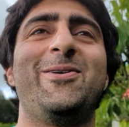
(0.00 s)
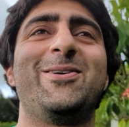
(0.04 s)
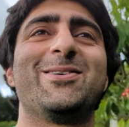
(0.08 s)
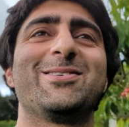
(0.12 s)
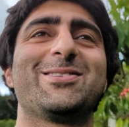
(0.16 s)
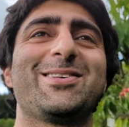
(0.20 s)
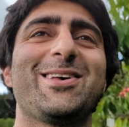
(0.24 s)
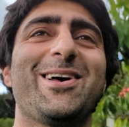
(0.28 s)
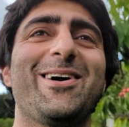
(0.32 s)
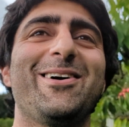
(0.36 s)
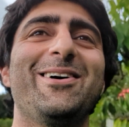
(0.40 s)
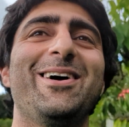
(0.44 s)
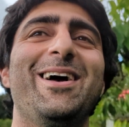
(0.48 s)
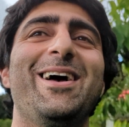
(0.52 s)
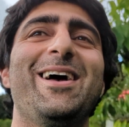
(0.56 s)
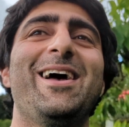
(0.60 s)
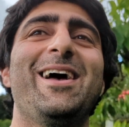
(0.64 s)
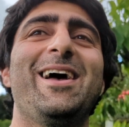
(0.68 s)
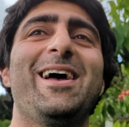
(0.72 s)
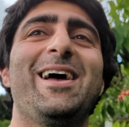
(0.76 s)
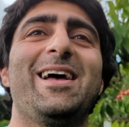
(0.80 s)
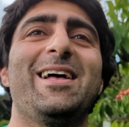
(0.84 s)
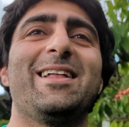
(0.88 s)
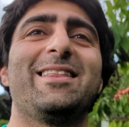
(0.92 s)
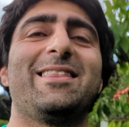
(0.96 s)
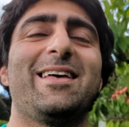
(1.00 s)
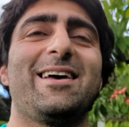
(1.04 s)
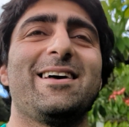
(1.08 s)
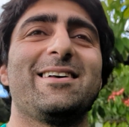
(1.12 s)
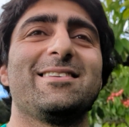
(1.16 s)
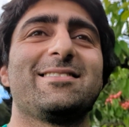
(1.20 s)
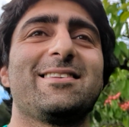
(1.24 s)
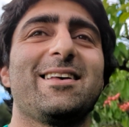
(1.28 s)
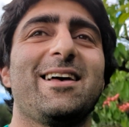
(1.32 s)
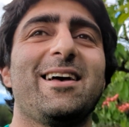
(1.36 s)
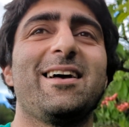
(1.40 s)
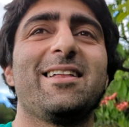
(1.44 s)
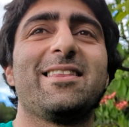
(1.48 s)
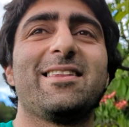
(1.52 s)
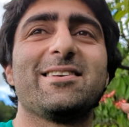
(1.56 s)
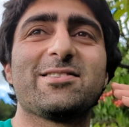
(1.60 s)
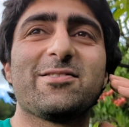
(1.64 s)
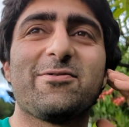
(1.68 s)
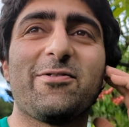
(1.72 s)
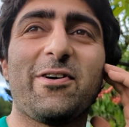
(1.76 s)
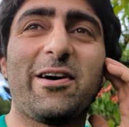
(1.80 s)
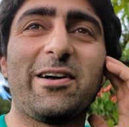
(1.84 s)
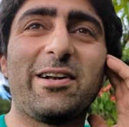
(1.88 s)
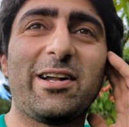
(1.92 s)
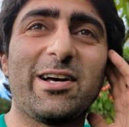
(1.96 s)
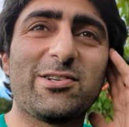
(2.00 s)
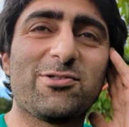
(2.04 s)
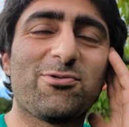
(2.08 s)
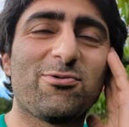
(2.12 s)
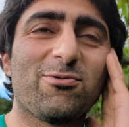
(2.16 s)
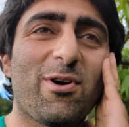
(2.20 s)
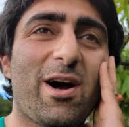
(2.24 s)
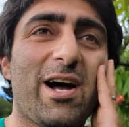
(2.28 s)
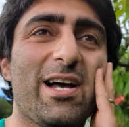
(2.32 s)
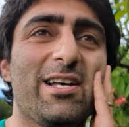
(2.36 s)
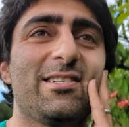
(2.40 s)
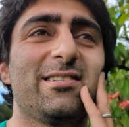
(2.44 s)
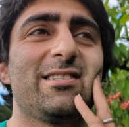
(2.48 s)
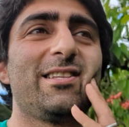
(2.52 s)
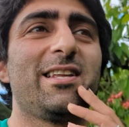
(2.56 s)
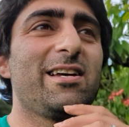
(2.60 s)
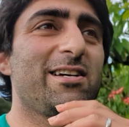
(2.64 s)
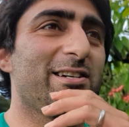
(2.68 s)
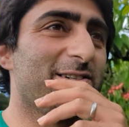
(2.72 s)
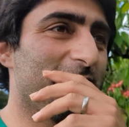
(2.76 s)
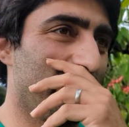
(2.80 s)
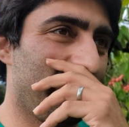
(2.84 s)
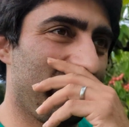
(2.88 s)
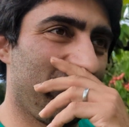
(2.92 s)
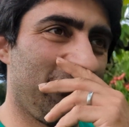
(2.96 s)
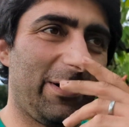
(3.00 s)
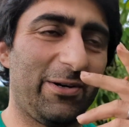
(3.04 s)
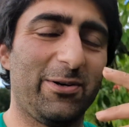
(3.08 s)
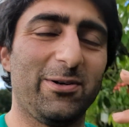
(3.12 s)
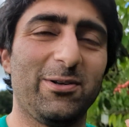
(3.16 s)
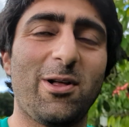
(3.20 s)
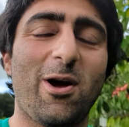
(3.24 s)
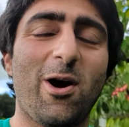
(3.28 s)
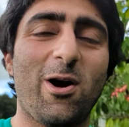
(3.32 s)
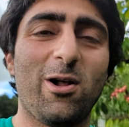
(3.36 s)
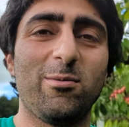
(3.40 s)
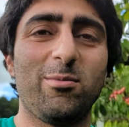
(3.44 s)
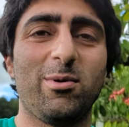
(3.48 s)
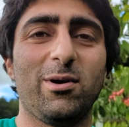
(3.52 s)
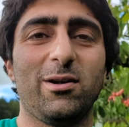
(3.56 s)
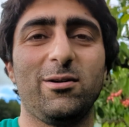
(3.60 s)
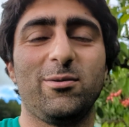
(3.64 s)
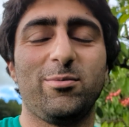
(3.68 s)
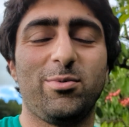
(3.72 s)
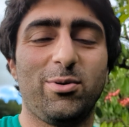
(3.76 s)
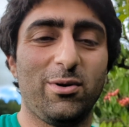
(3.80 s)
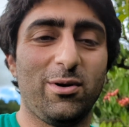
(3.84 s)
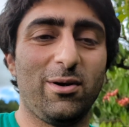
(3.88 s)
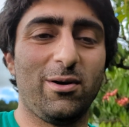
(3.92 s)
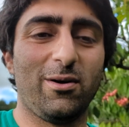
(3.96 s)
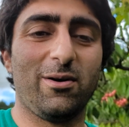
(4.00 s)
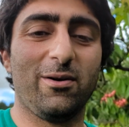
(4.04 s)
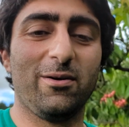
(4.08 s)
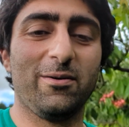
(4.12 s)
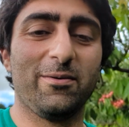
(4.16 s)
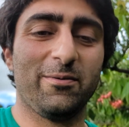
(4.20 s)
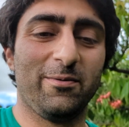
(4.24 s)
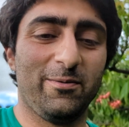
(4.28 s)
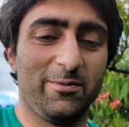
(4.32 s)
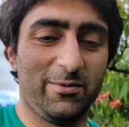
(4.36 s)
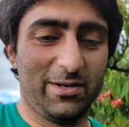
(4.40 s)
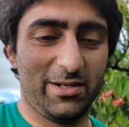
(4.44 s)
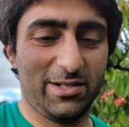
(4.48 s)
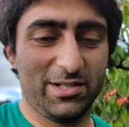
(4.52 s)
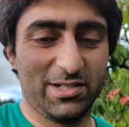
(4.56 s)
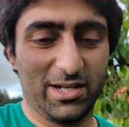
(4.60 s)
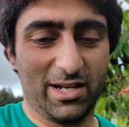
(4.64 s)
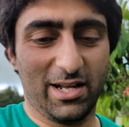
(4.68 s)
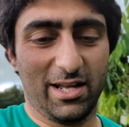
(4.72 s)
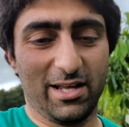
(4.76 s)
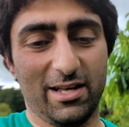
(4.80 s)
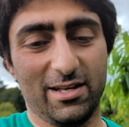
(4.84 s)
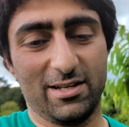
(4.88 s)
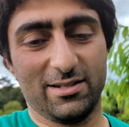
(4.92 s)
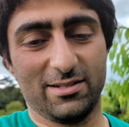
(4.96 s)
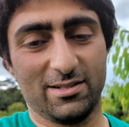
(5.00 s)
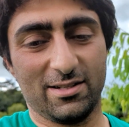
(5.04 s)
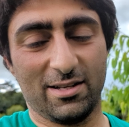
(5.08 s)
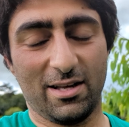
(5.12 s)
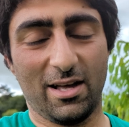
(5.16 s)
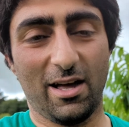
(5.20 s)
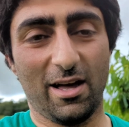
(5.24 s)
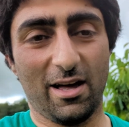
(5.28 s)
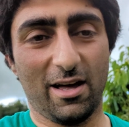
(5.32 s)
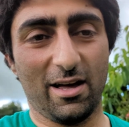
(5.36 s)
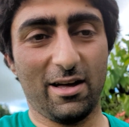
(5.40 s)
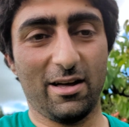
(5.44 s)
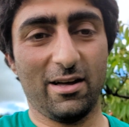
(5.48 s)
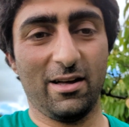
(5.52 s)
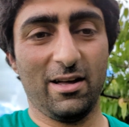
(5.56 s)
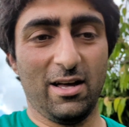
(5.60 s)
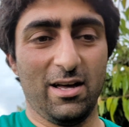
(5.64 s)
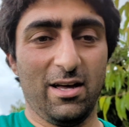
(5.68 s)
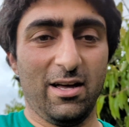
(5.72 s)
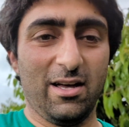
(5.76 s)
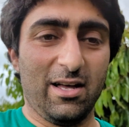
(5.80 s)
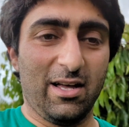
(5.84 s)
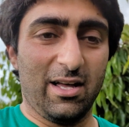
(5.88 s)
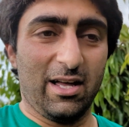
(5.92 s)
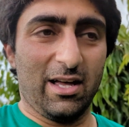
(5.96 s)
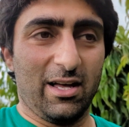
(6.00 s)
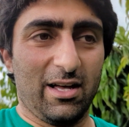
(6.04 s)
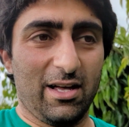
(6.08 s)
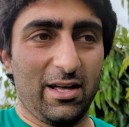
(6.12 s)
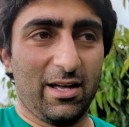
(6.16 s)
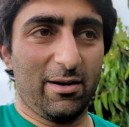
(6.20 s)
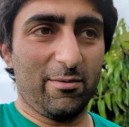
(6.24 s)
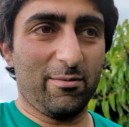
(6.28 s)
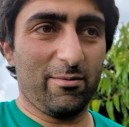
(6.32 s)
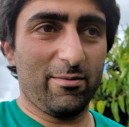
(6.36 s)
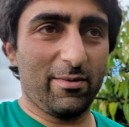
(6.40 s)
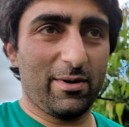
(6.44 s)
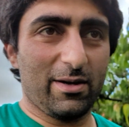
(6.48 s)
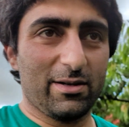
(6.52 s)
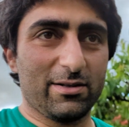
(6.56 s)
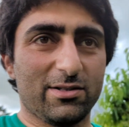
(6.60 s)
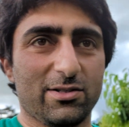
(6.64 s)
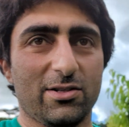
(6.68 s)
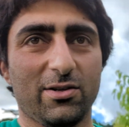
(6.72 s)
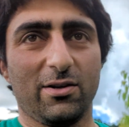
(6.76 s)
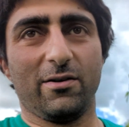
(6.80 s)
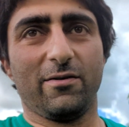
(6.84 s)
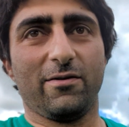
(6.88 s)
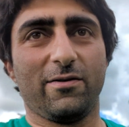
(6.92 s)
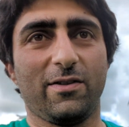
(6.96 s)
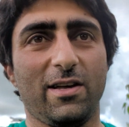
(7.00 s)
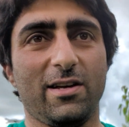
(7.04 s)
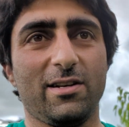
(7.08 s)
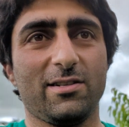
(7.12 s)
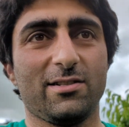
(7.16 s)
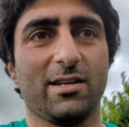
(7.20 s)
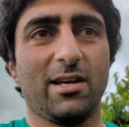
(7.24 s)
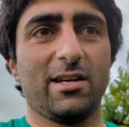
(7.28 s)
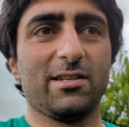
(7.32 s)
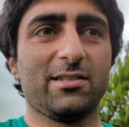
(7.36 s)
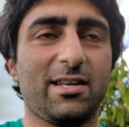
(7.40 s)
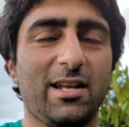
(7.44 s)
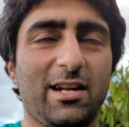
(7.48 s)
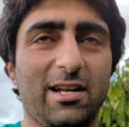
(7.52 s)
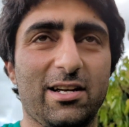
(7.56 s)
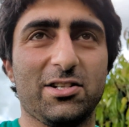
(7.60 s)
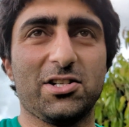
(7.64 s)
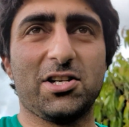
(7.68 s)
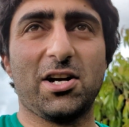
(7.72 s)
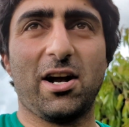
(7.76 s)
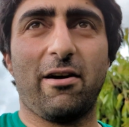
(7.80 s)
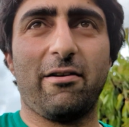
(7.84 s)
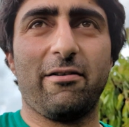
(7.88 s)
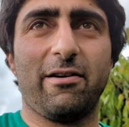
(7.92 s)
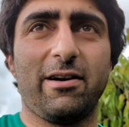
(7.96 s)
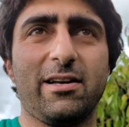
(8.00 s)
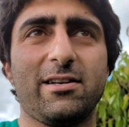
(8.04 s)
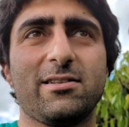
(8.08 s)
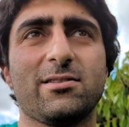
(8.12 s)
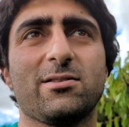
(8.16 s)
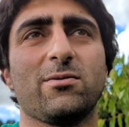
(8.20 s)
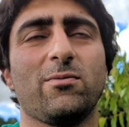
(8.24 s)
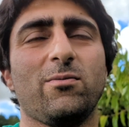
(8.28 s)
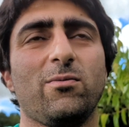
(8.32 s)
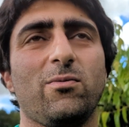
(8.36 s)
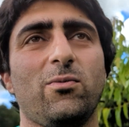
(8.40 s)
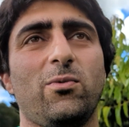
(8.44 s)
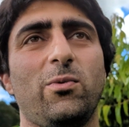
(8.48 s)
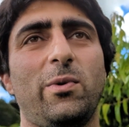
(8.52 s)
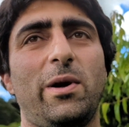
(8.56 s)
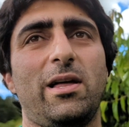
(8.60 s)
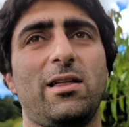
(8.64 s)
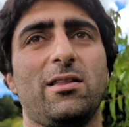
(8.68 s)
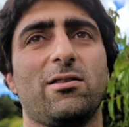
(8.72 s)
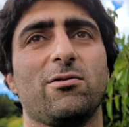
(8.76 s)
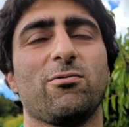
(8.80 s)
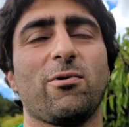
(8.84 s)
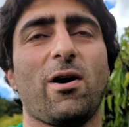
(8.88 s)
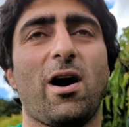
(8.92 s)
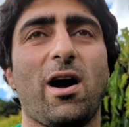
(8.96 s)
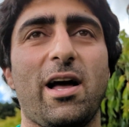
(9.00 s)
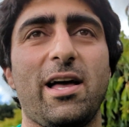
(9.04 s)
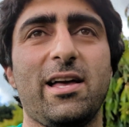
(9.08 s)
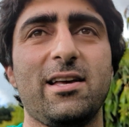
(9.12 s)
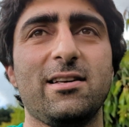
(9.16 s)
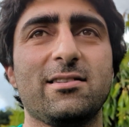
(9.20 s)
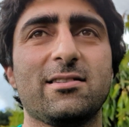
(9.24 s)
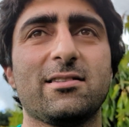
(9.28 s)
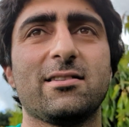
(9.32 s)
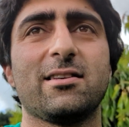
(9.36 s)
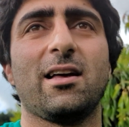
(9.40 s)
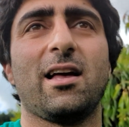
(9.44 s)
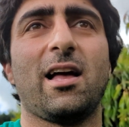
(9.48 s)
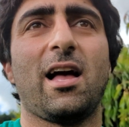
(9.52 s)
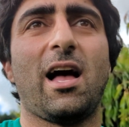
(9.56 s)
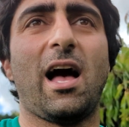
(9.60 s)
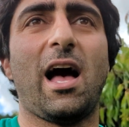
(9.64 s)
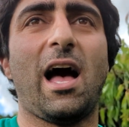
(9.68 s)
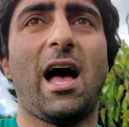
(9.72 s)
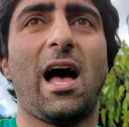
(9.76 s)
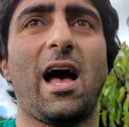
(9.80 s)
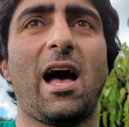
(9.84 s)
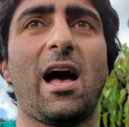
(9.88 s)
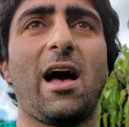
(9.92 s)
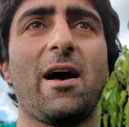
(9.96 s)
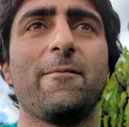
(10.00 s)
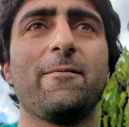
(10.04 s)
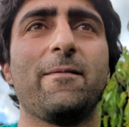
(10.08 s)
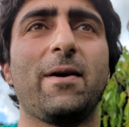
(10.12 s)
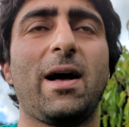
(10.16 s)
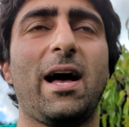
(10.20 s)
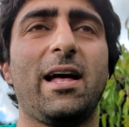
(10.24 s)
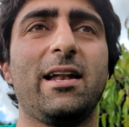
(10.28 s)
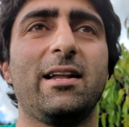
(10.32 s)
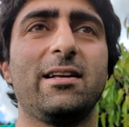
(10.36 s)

So there's a very nice rice dish which we call albalu polo, which is sort of these acidic cherries with rice, and